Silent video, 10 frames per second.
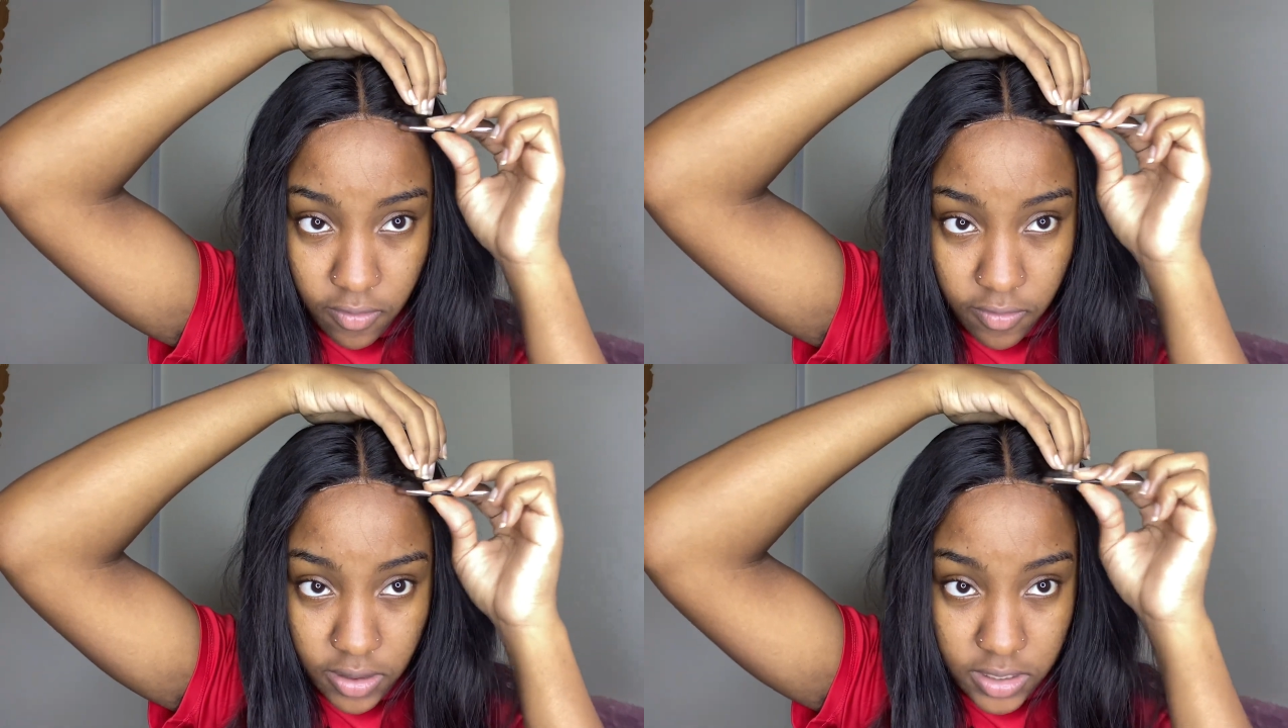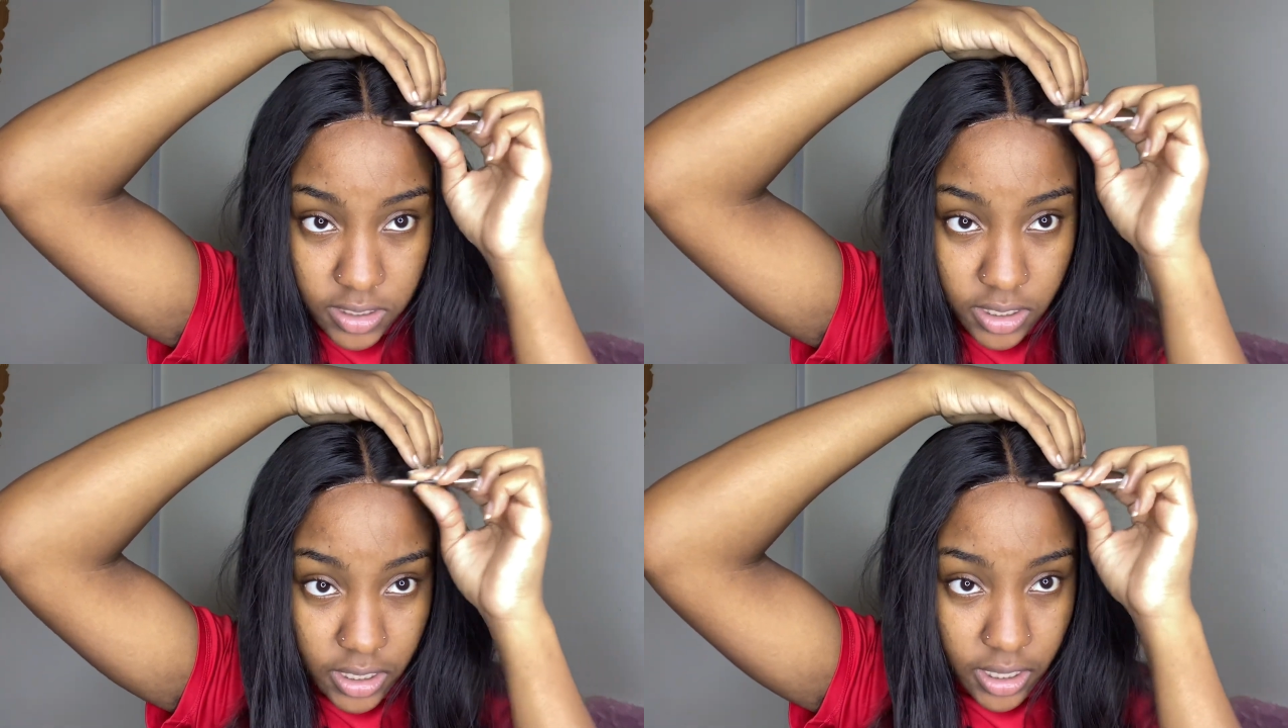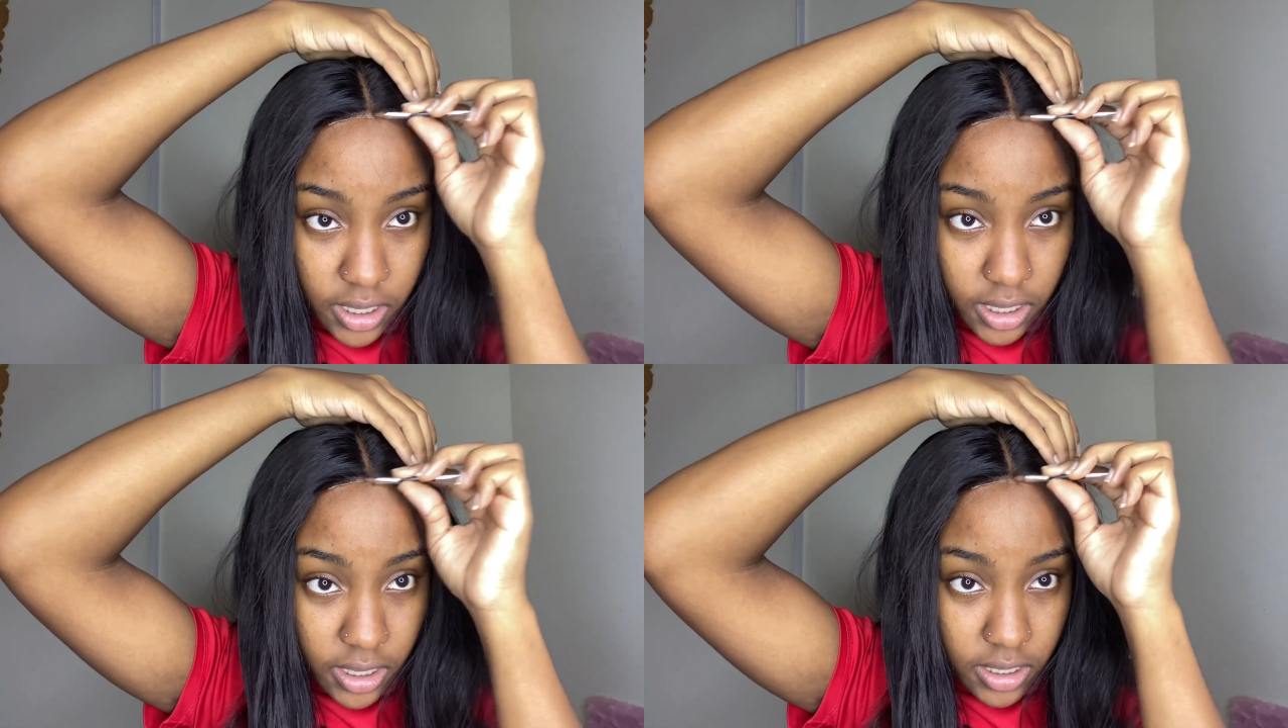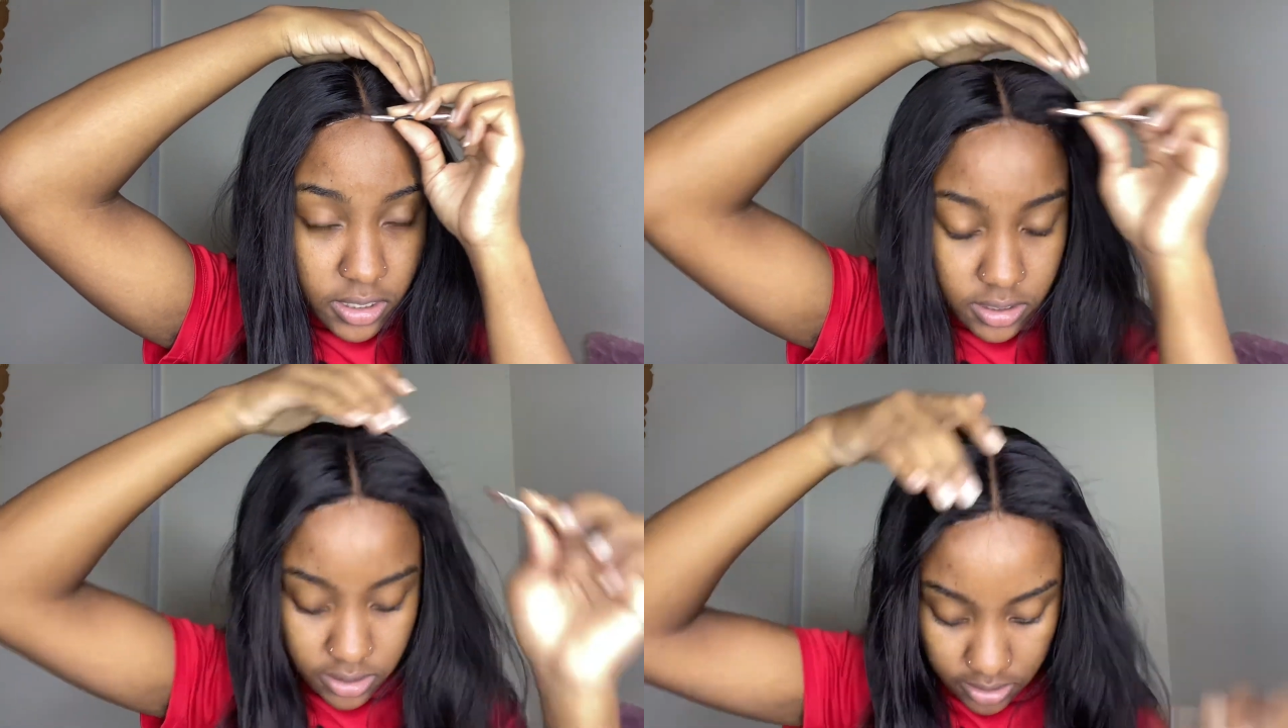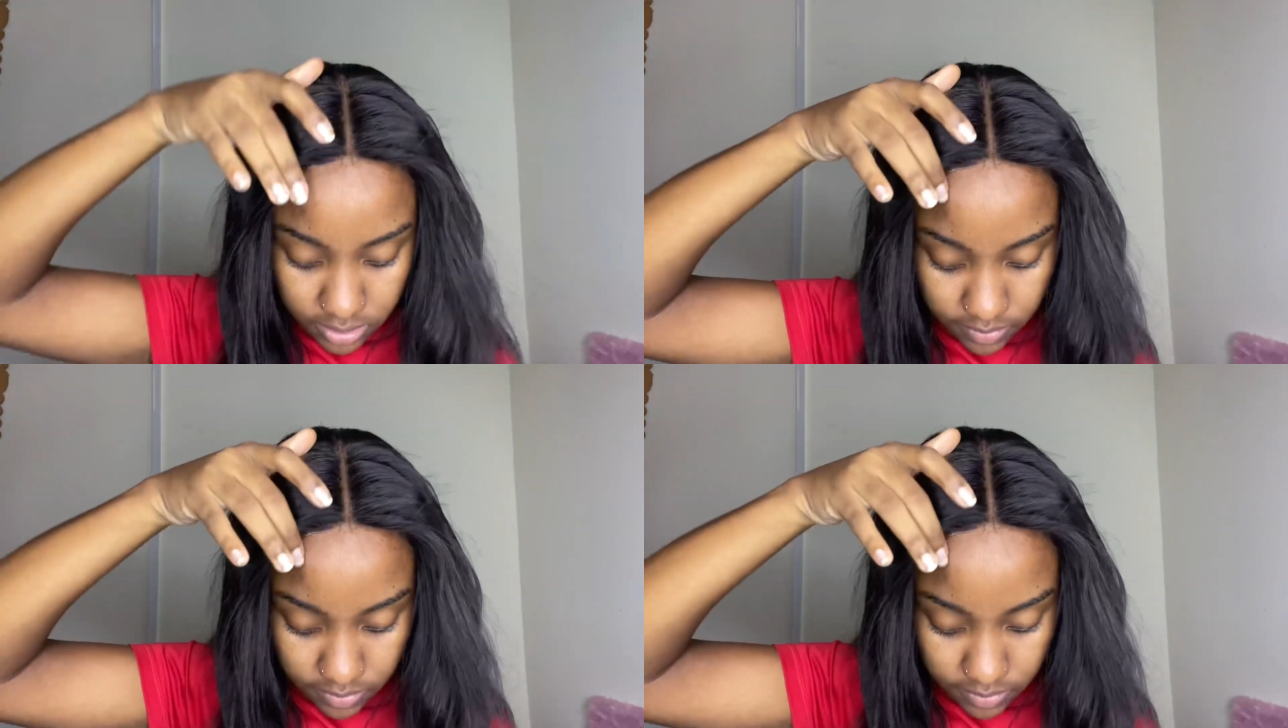Fix the lace.